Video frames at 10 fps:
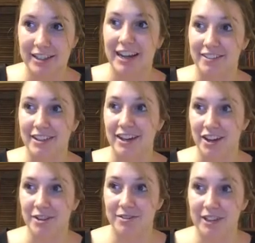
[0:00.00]
Yeah, there you
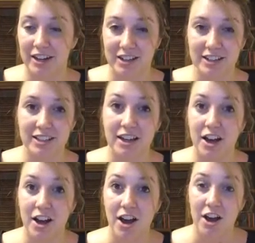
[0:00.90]
go. There it is.
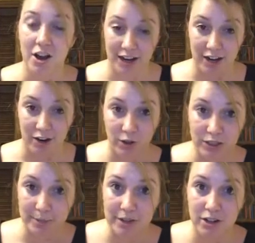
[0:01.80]
Okay, hold
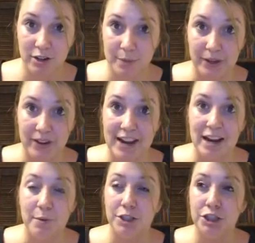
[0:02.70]
up the dollar bill, and
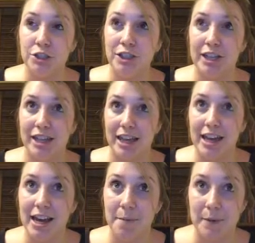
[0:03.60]
I want you to
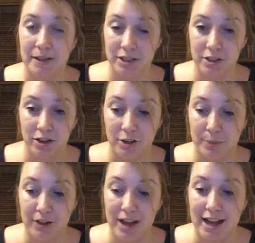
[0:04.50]
think about the dollar
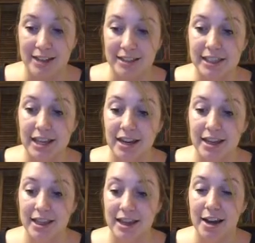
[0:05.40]
bill as
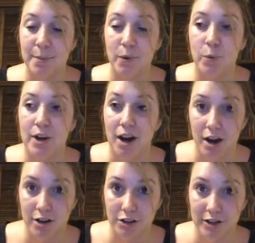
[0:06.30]
the number
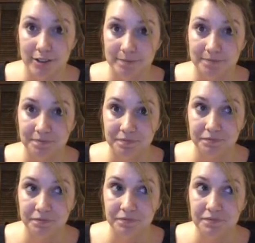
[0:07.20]
100.
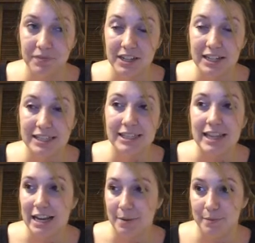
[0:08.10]

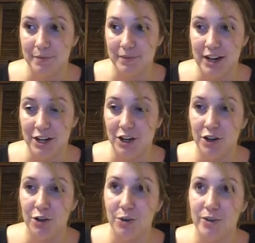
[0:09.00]
Sam, can
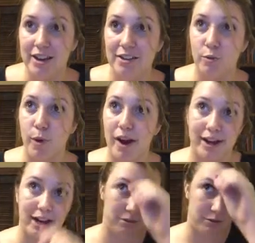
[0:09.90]
you think of
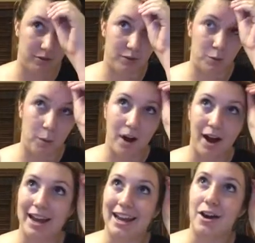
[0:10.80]
why
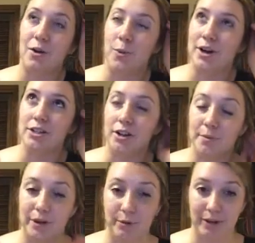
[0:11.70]
$1
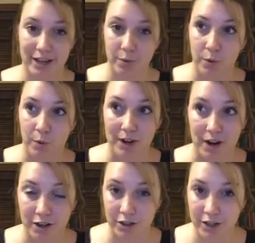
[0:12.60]
bill would equal
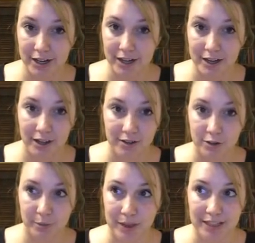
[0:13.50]
100? How
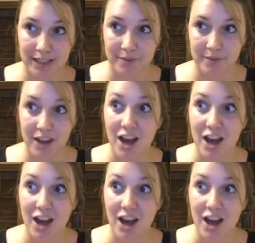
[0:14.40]
those would be the same?